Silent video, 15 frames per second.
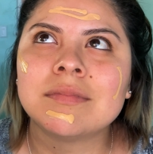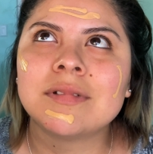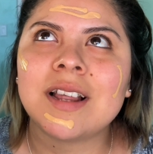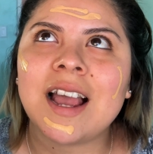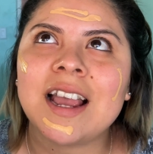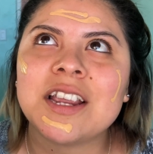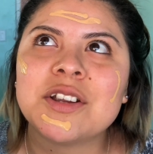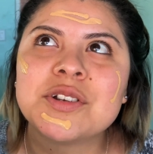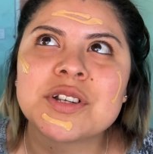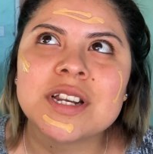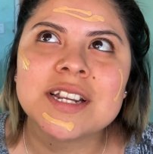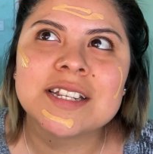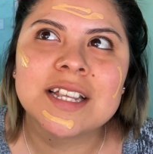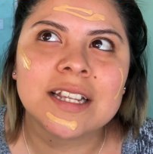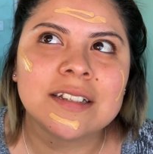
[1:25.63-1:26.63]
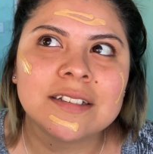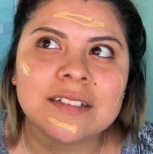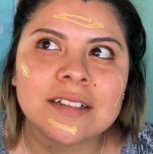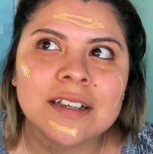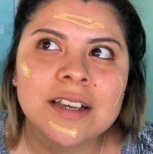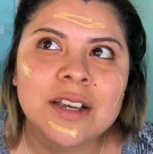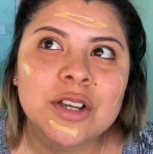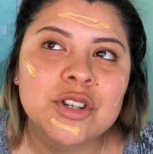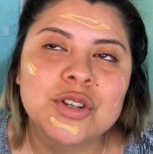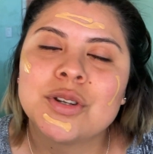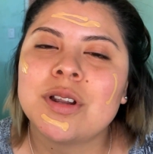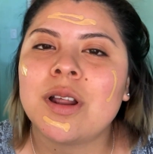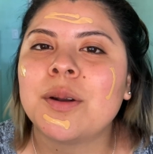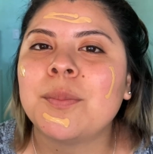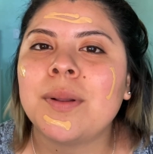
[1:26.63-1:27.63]
I usually tend to
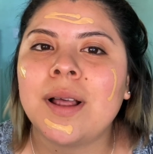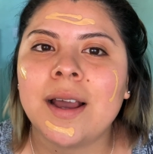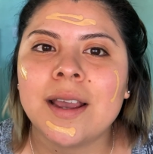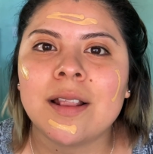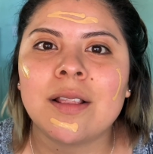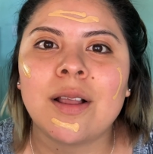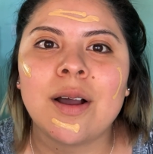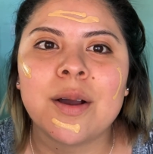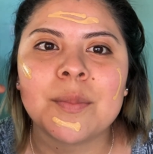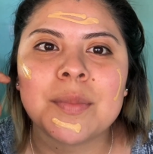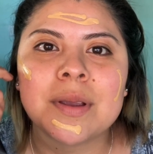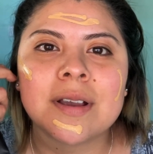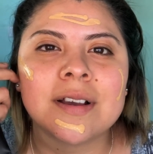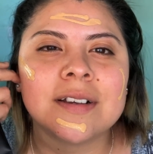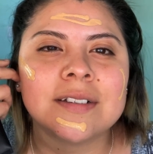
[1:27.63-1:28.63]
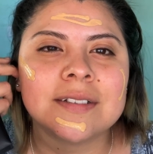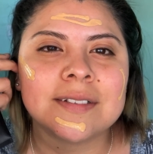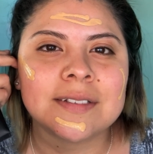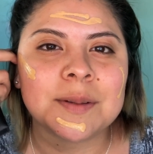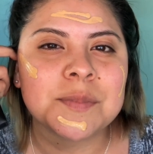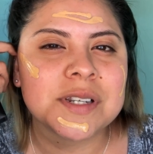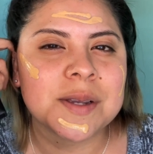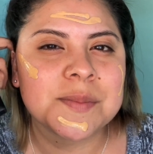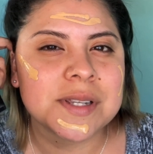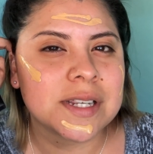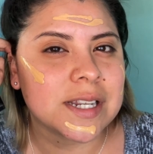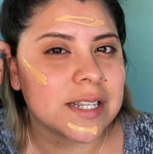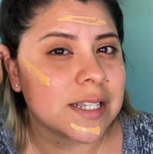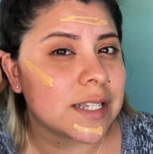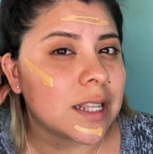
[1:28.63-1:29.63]
not apply a lot because sometimes it
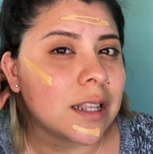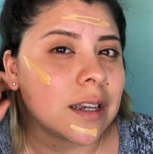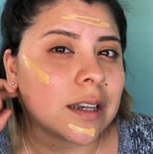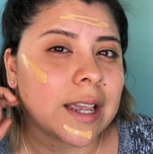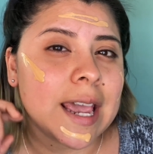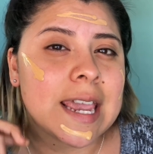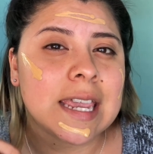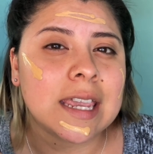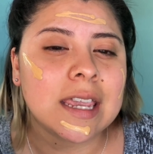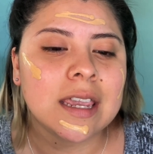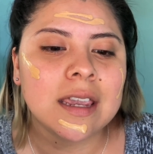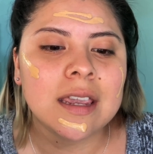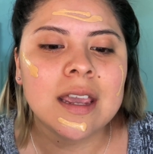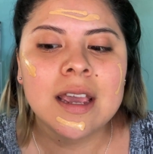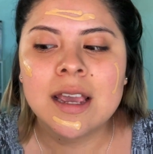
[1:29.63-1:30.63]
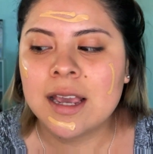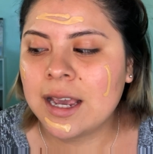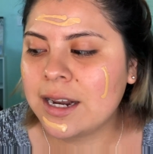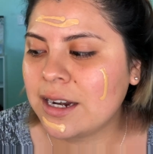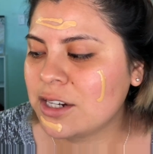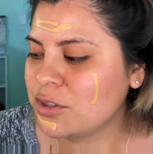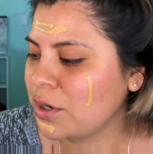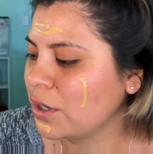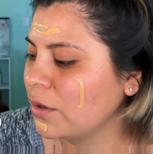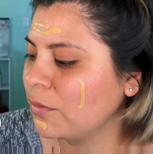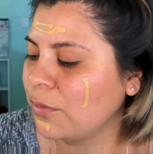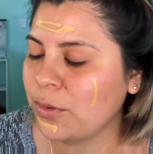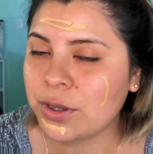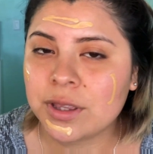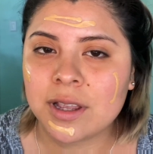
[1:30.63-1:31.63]
tends to look cakey, and I try to
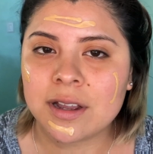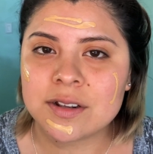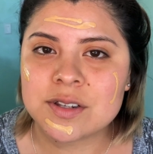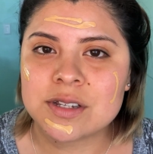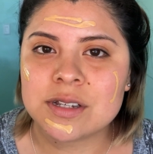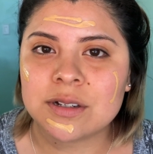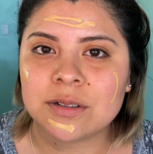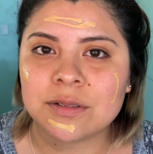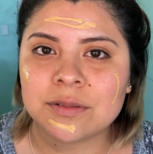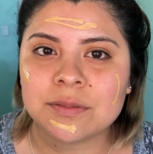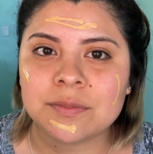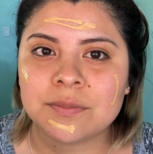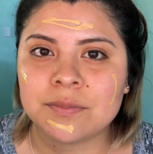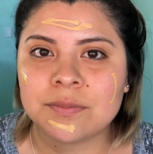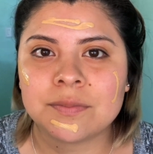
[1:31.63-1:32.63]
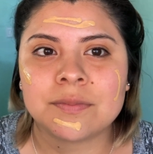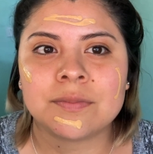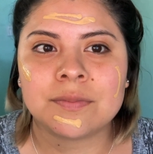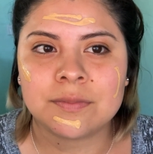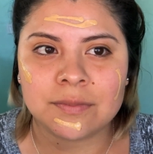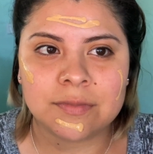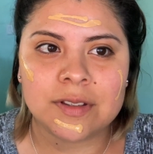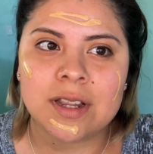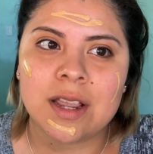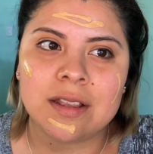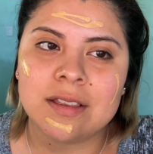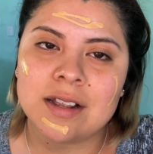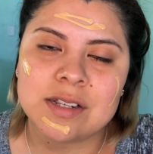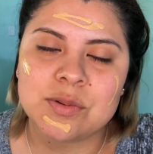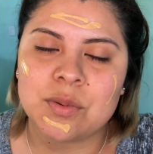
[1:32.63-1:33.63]
avoid that, so
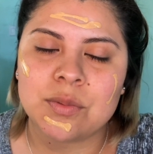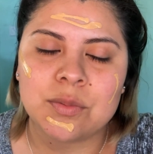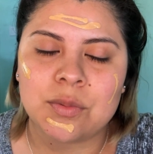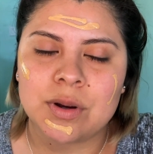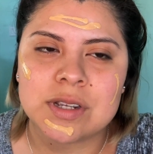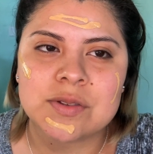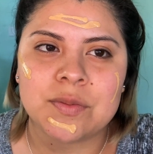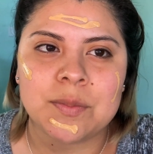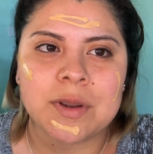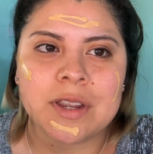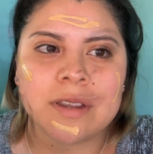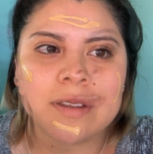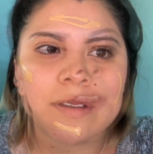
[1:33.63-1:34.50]
that's what works for me.